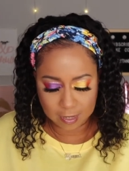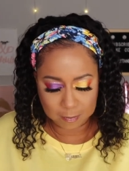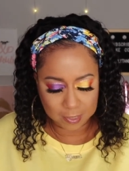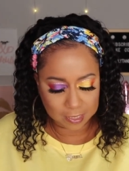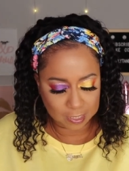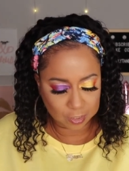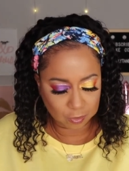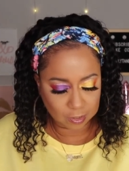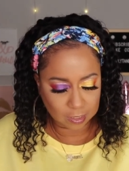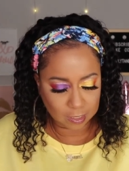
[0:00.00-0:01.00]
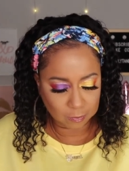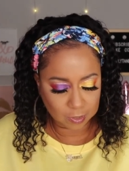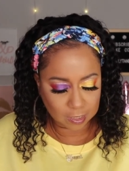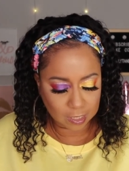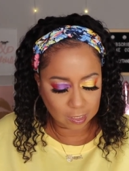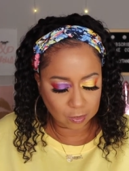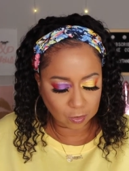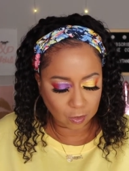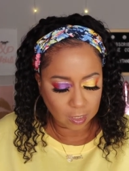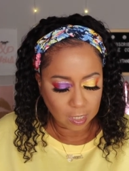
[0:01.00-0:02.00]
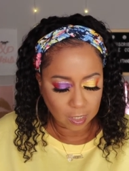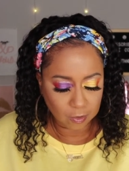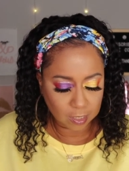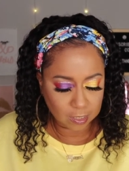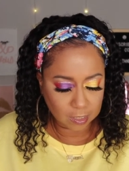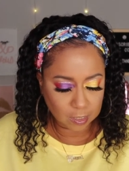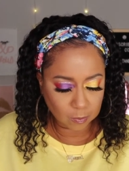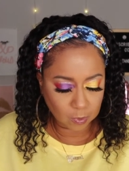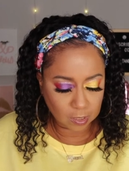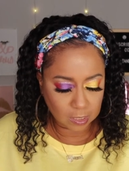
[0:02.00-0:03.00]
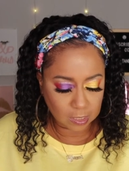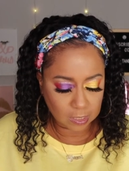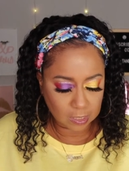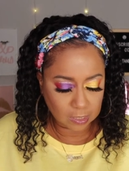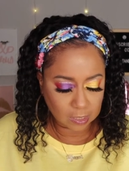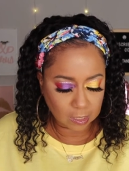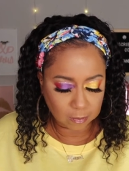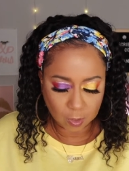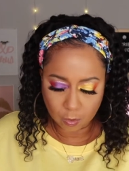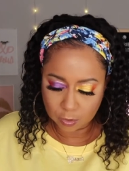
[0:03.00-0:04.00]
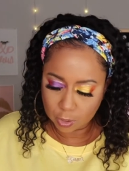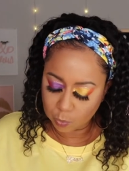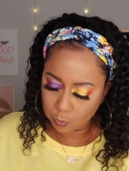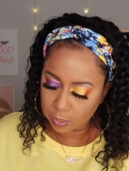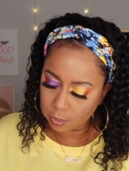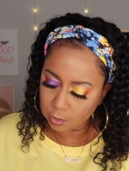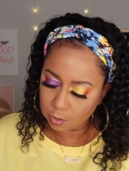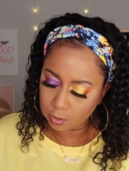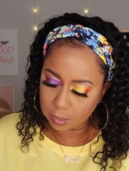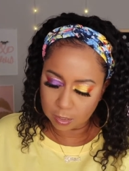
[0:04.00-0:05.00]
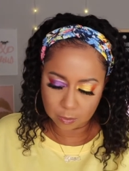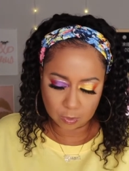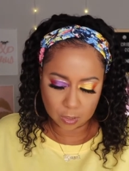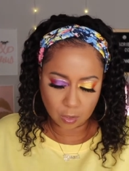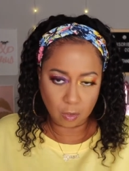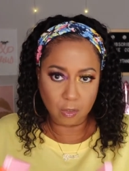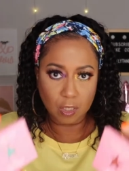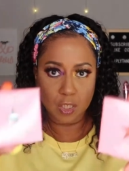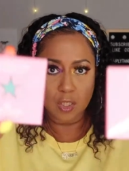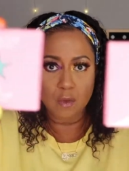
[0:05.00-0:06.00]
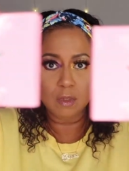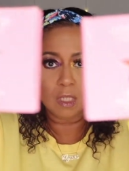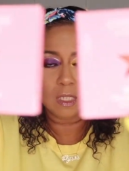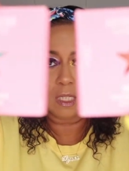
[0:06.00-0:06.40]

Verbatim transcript: that many issues seeing what the colors are. Okay, this one is um, called Sweetener, and this one is called Cute.